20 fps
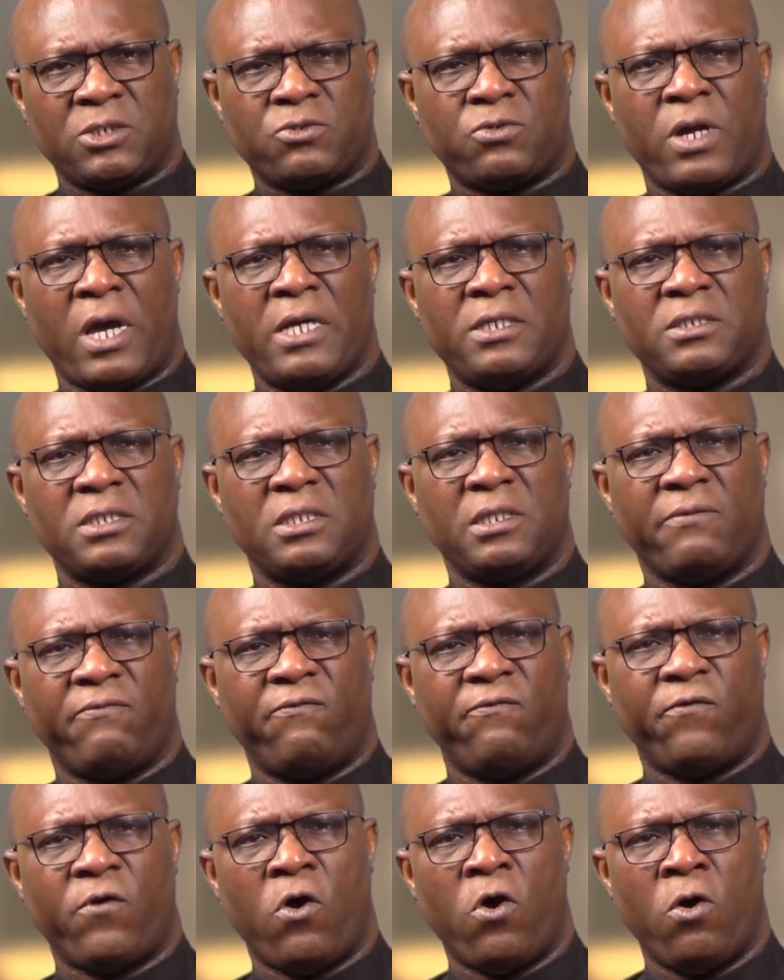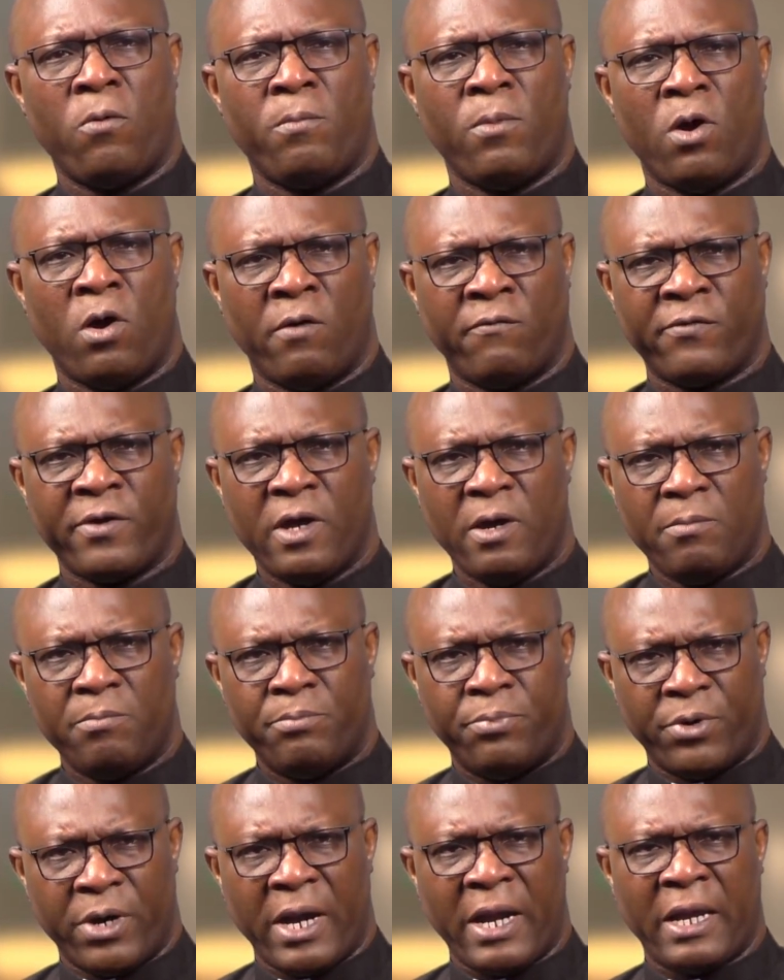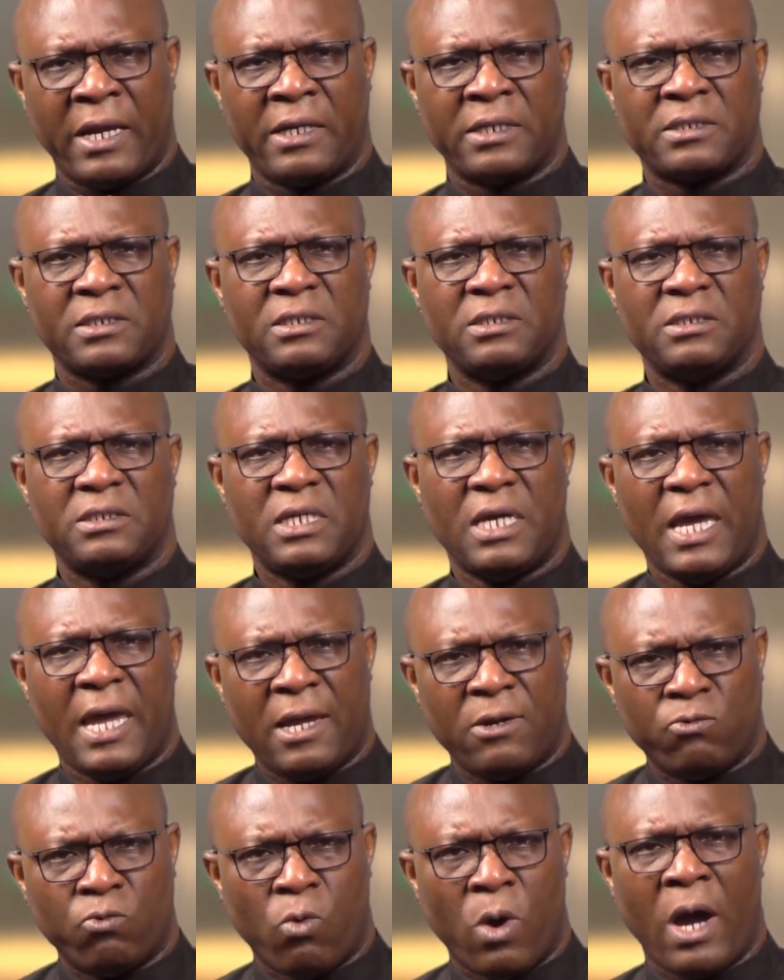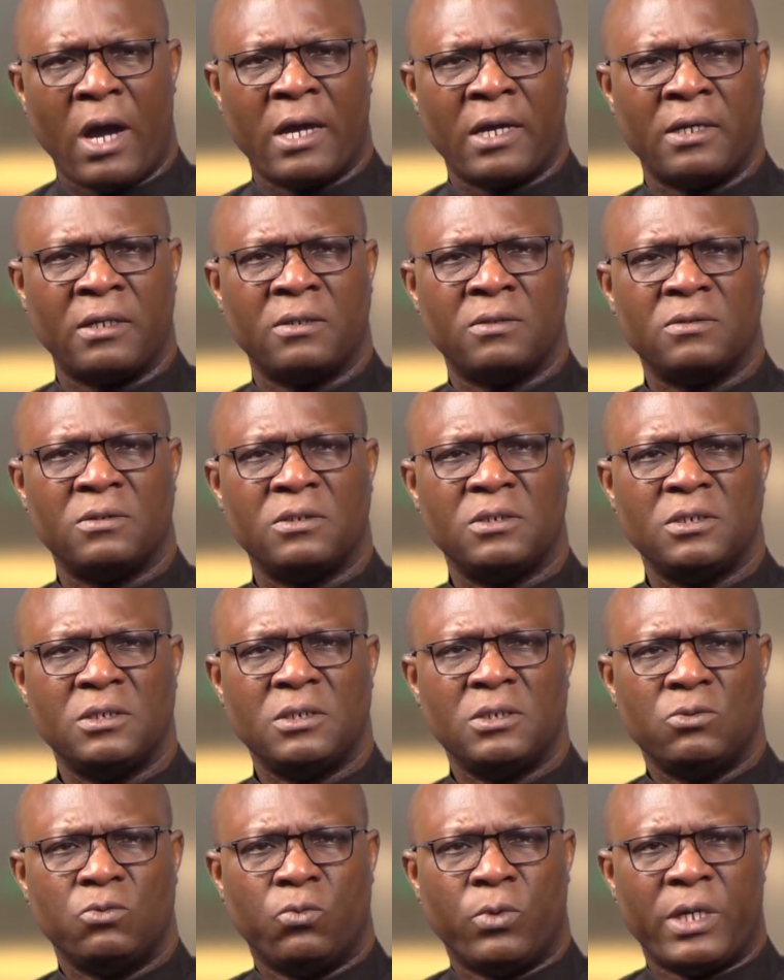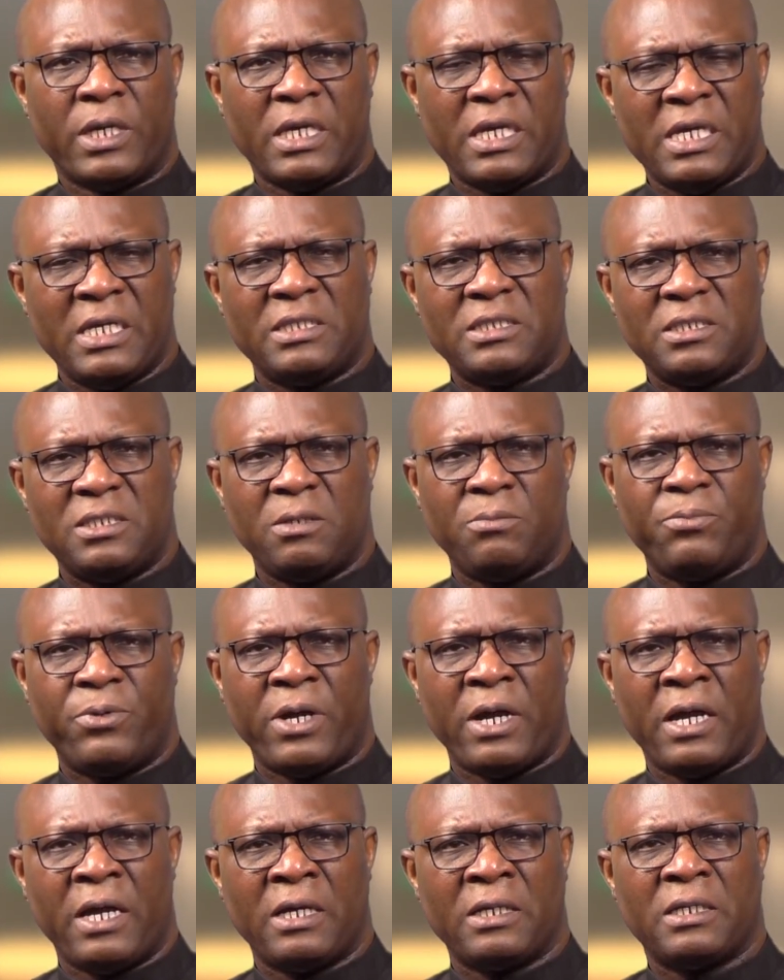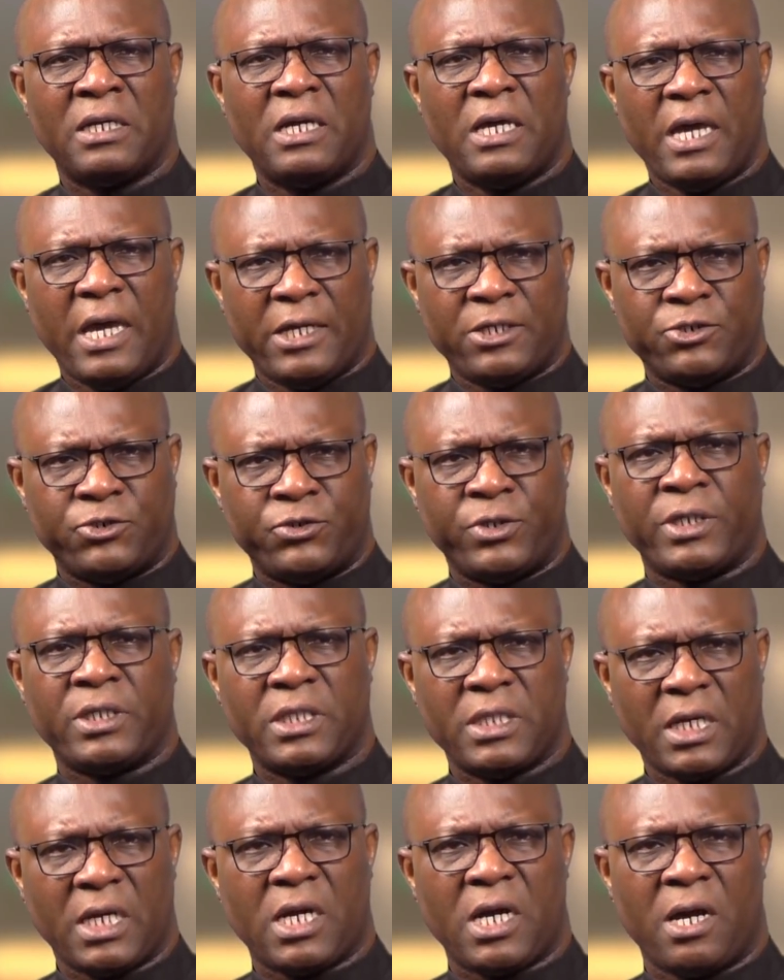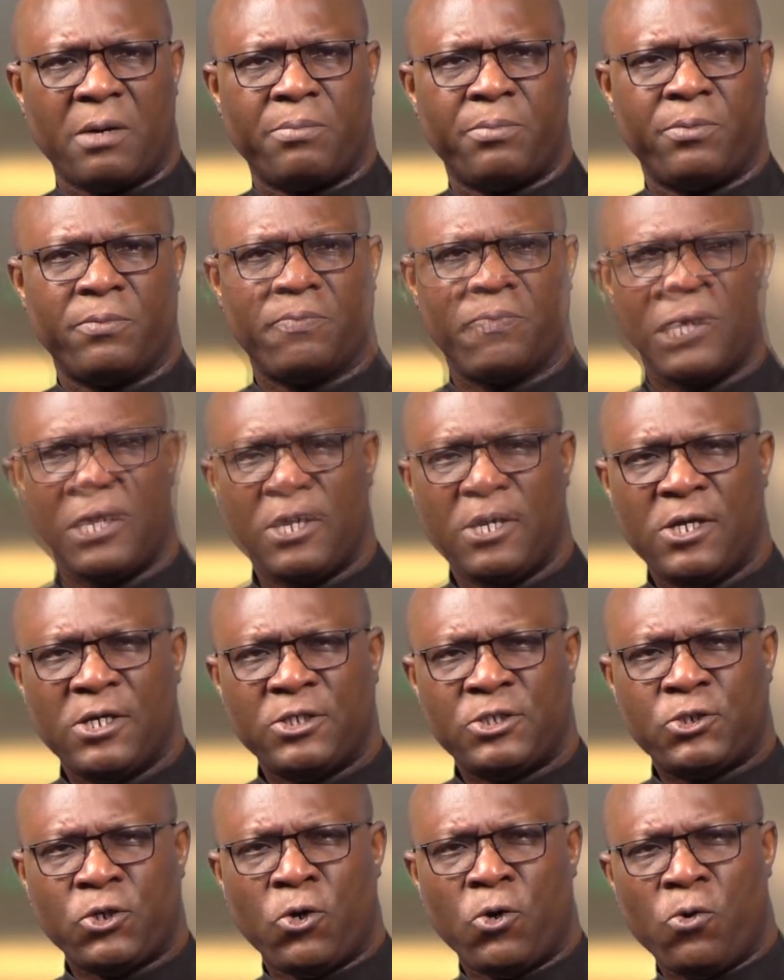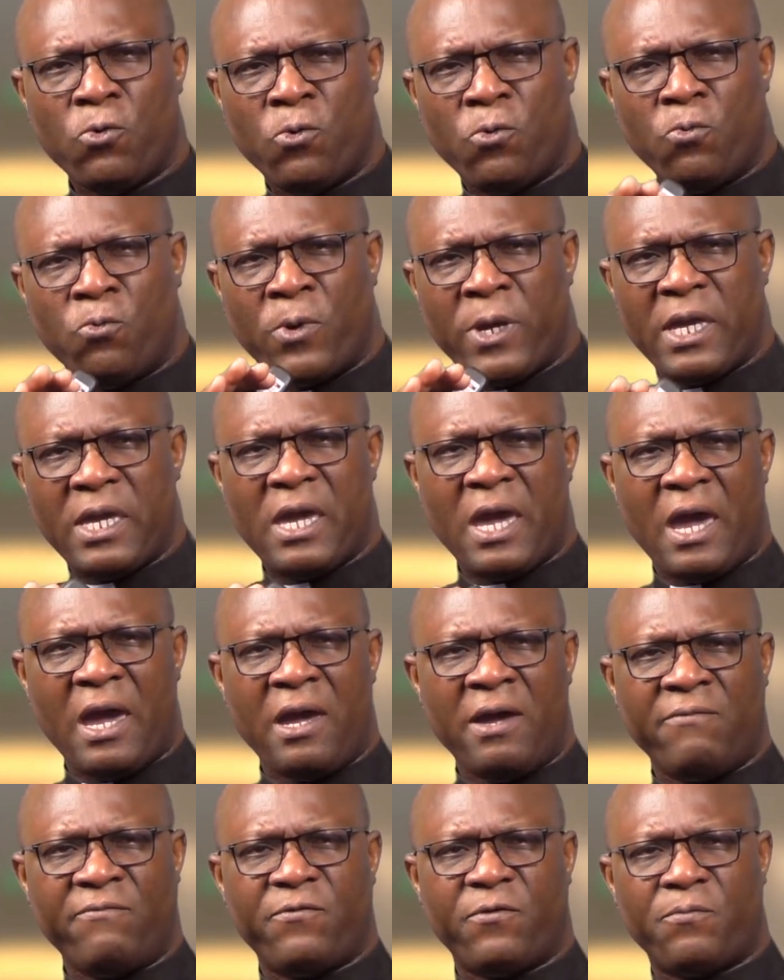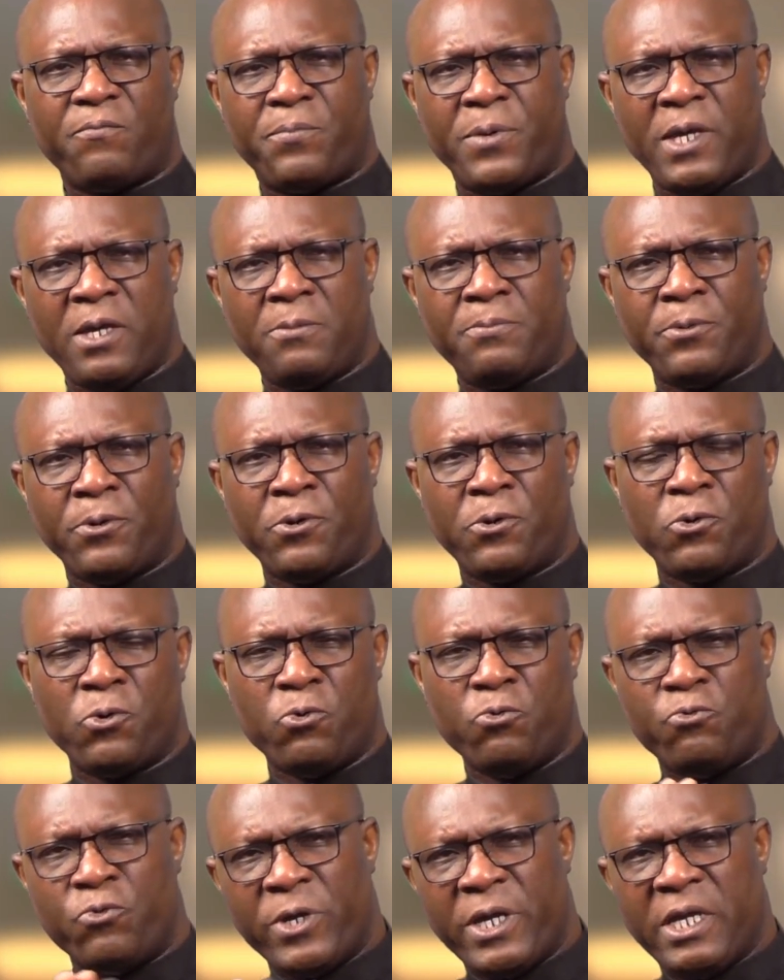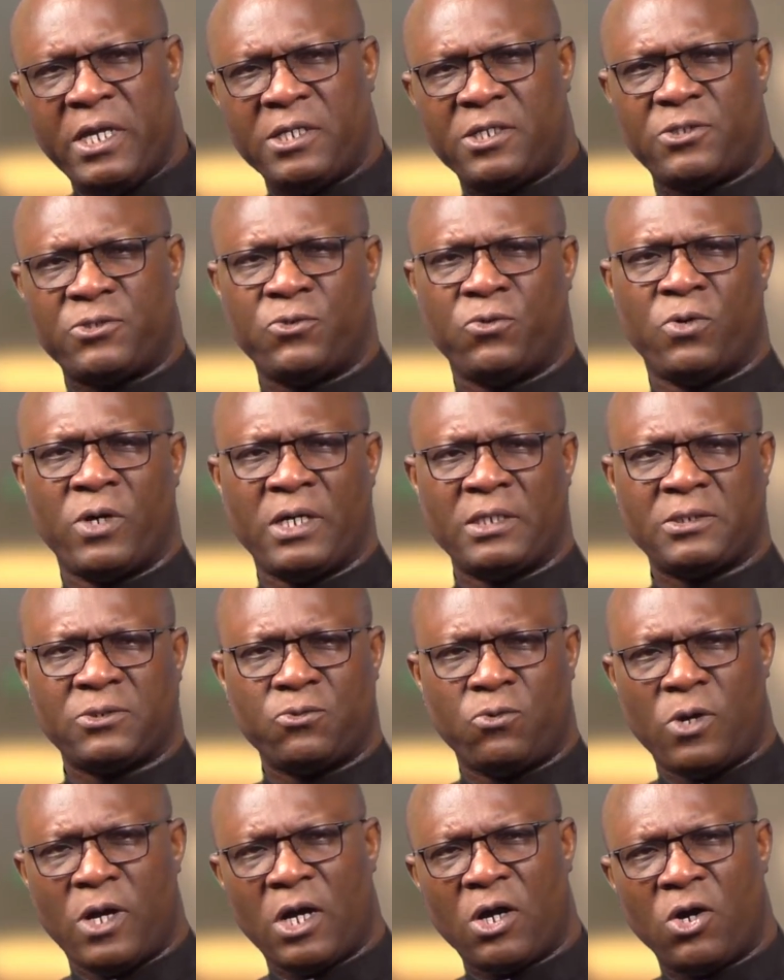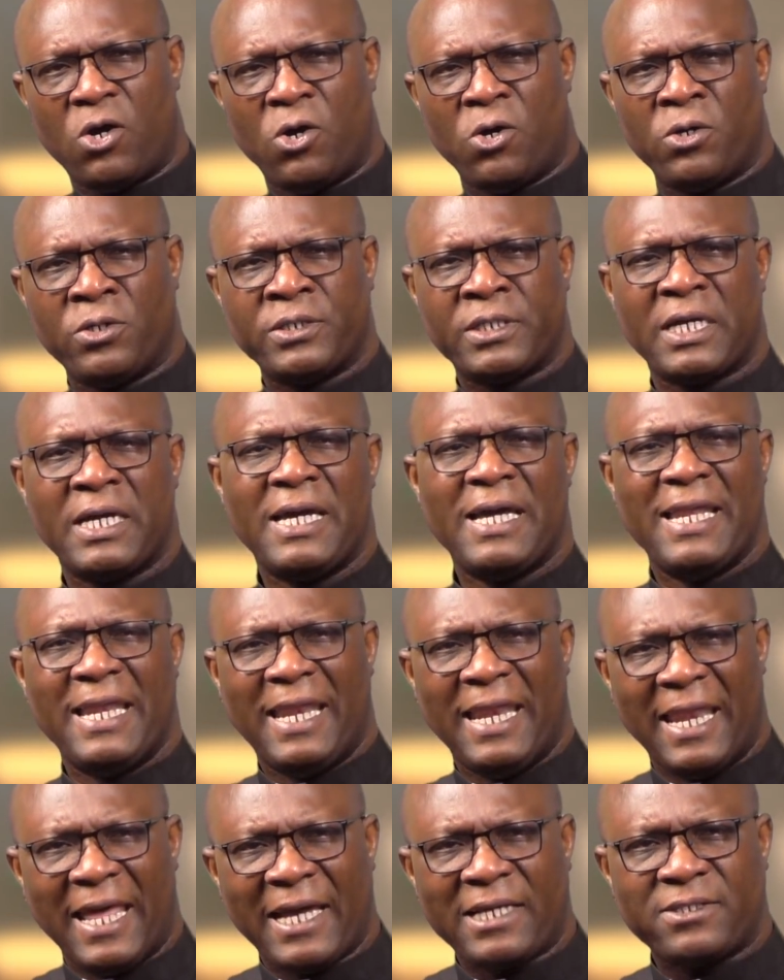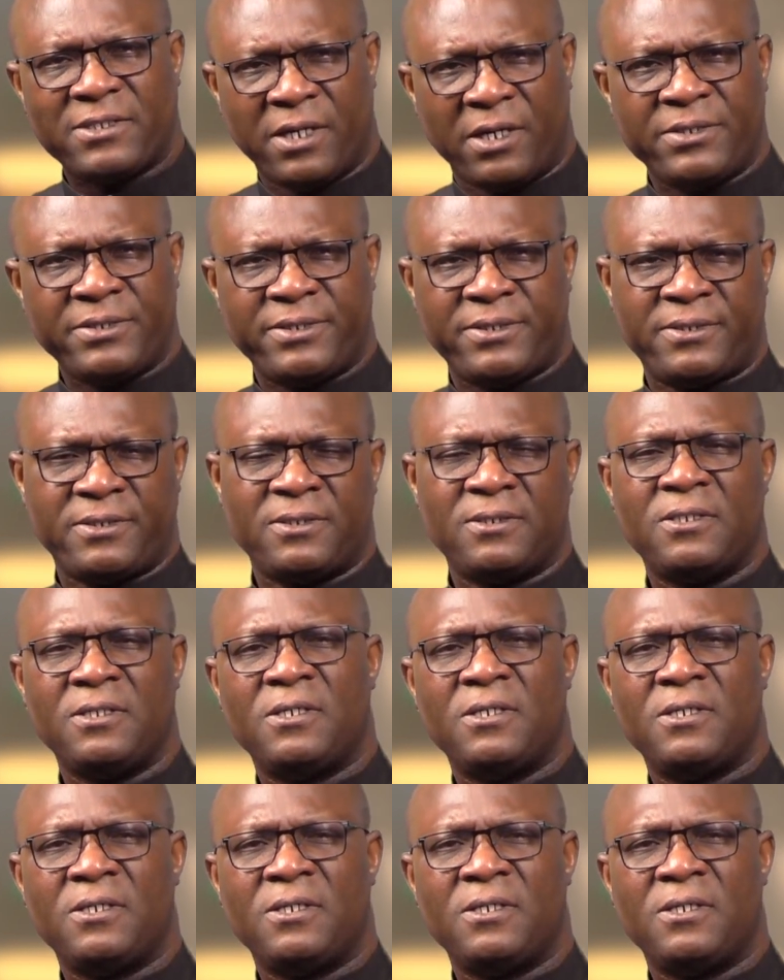Christ in the form of bread and wine. We eat the bread and drink the cup. So we have people who read to us who are called lectors